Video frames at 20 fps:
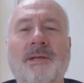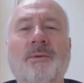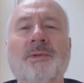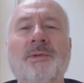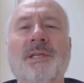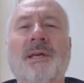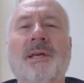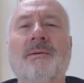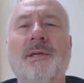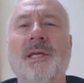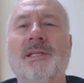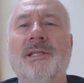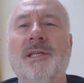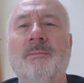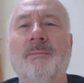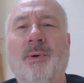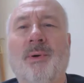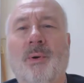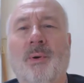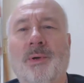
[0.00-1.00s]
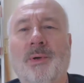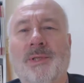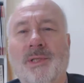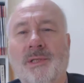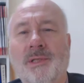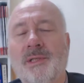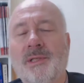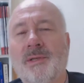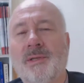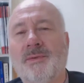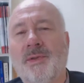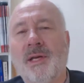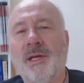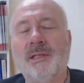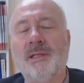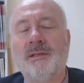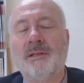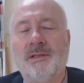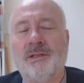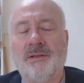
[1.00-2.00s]
It also is important
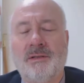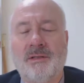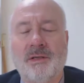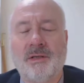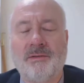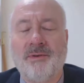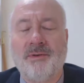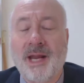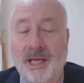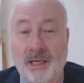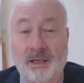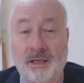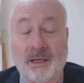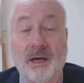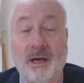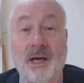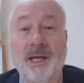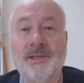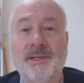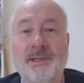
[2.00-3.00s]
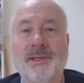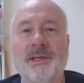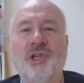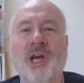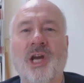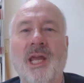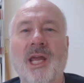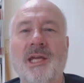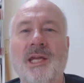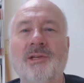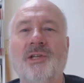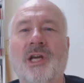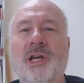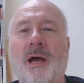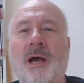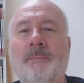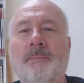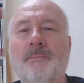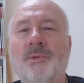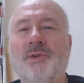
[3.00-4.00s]
that to recognize that change
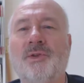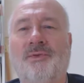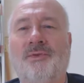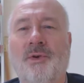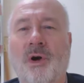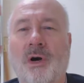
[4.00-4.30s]
comes